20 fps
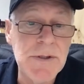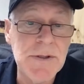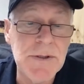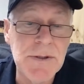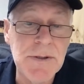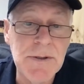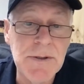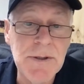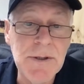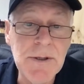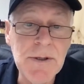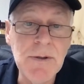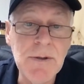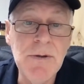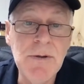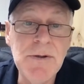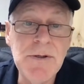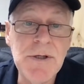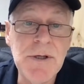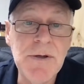that
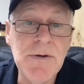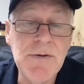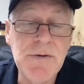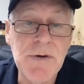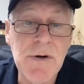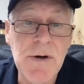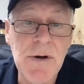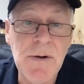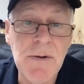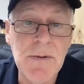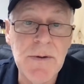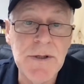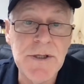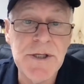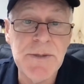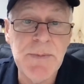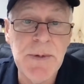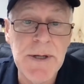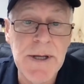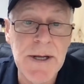lose control and
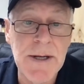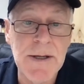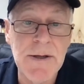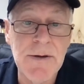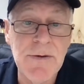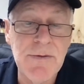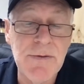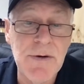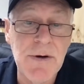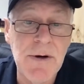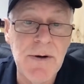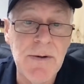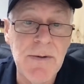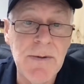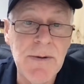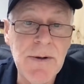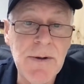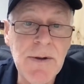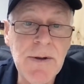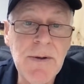spin out of
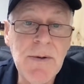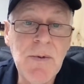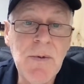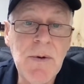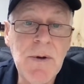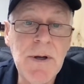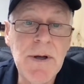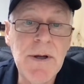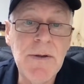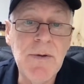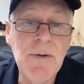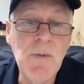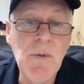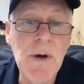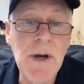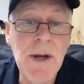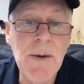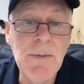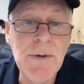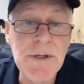control the
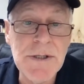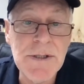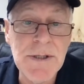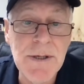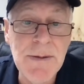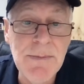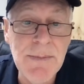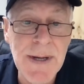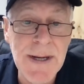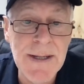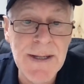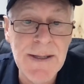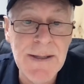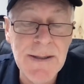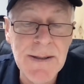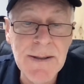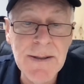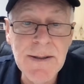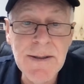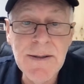way in which they
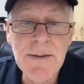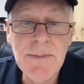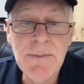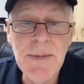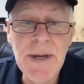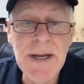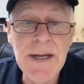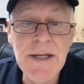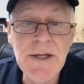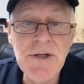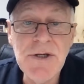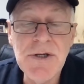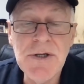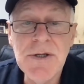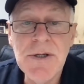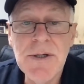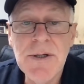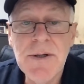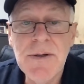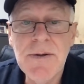manage
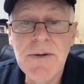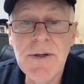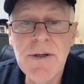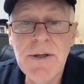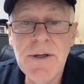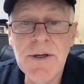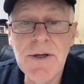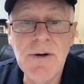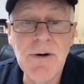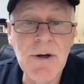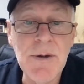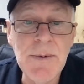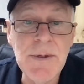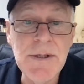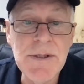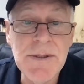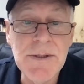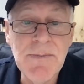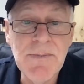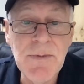the
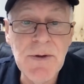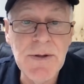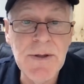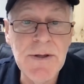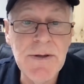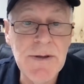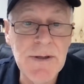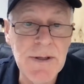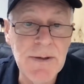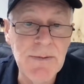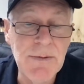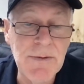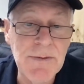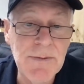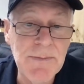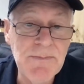economies that they're dealing with.